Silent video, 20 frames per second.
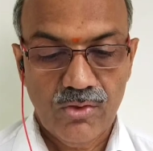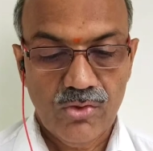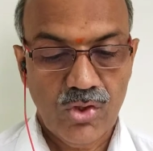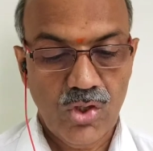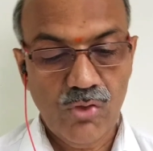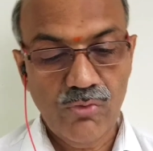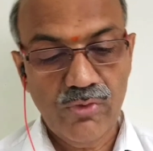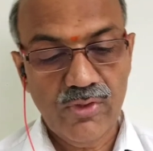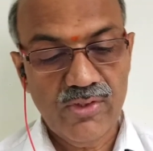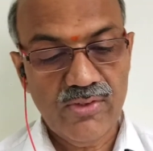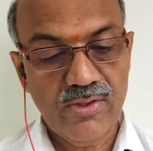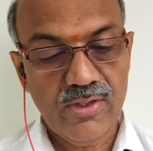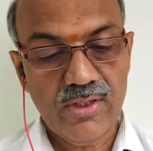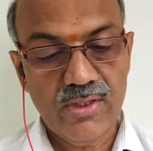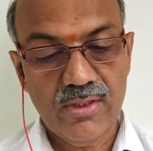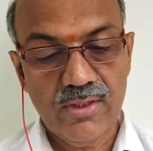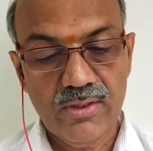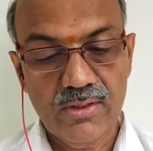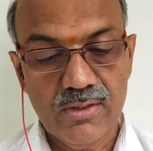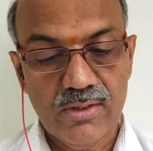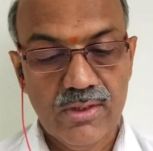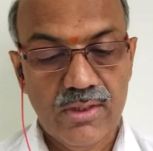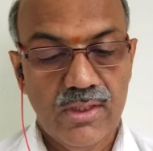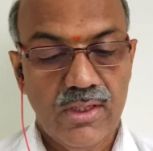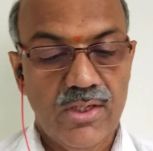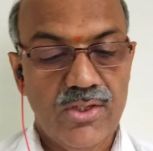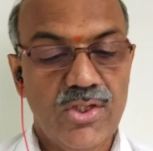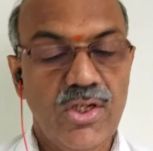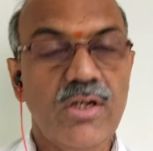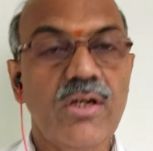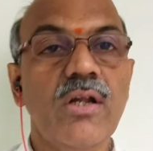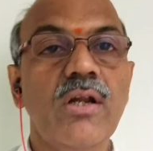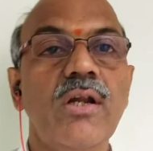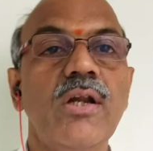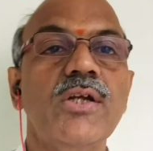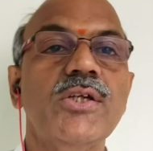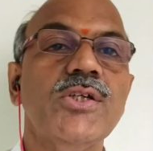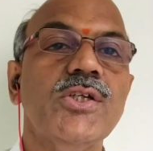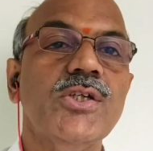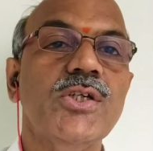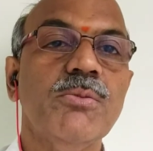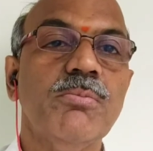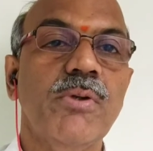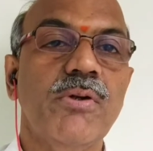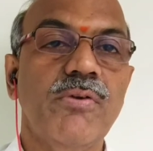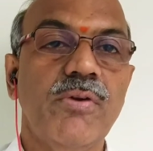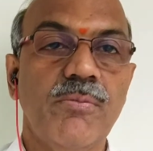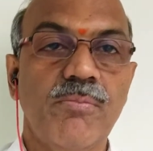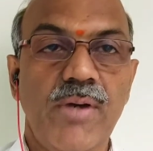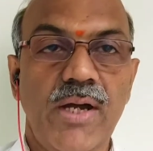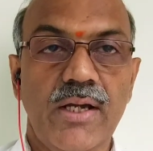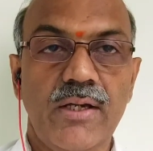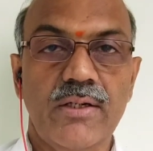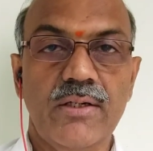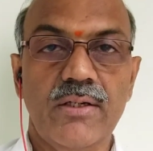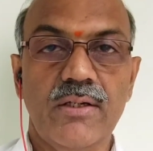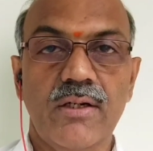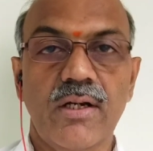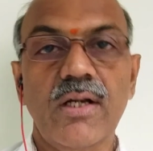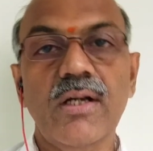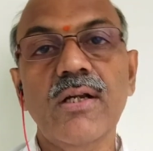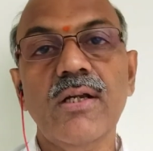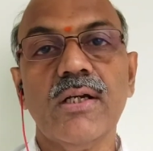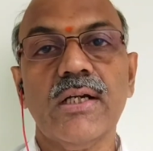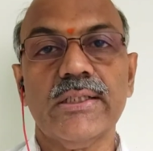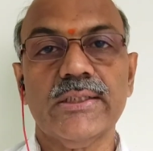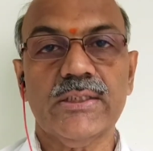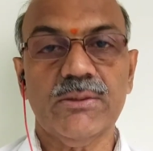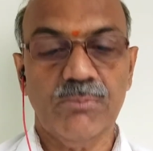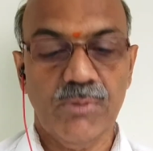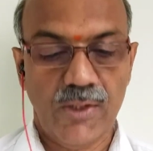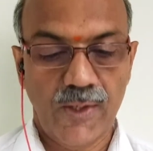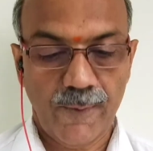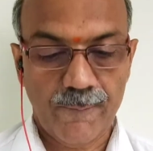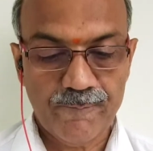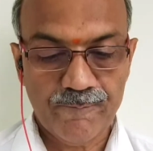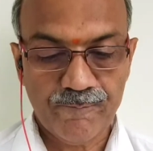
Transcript: So now we'll see the general relationship between banker and a customer.